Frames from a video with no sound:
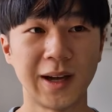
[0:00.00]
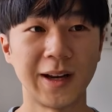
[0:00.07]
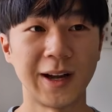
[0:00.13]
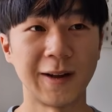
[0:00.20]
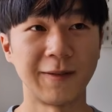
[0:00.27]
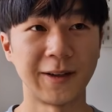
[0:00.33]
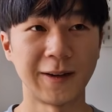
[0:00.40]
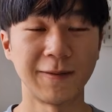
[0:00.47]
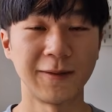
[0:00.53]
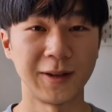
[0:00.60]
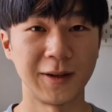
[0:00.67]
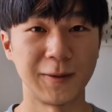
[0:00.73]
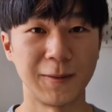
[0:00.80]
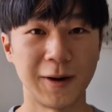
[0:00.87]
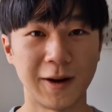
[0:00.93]
and I have
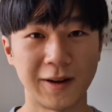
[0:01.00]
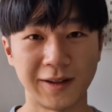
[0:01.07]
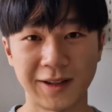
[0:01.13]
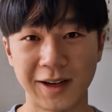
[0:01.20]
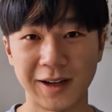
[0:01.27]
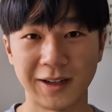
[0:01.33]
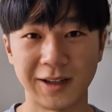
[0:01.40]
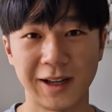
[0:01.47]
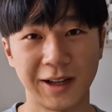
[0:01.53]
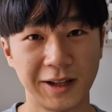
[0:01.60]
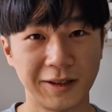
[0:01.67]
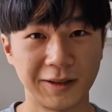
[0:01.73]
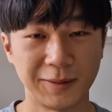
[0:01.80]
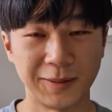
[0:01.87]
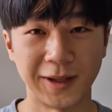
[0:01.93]
definitely wear and teared it a
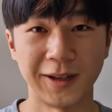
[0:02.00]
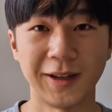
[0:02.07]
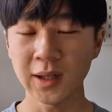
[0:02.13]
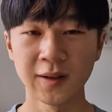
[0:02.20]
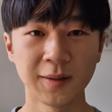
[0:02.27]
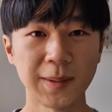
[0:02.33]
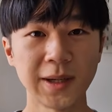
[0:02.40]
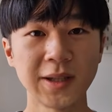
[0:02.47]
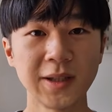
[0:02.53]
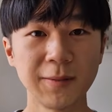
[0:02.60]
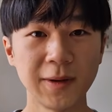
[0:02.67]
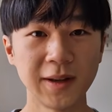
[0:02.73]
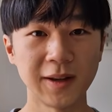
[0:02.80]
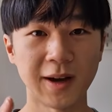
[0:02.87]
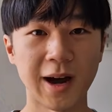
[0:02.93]
little bit, especially
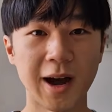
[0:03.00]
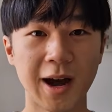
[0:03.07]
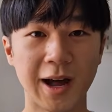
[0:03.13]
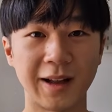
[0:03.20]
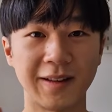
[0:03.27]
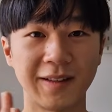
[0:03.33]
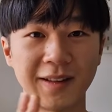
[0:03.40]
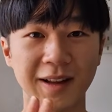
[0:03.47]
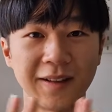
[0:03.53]
with your hands.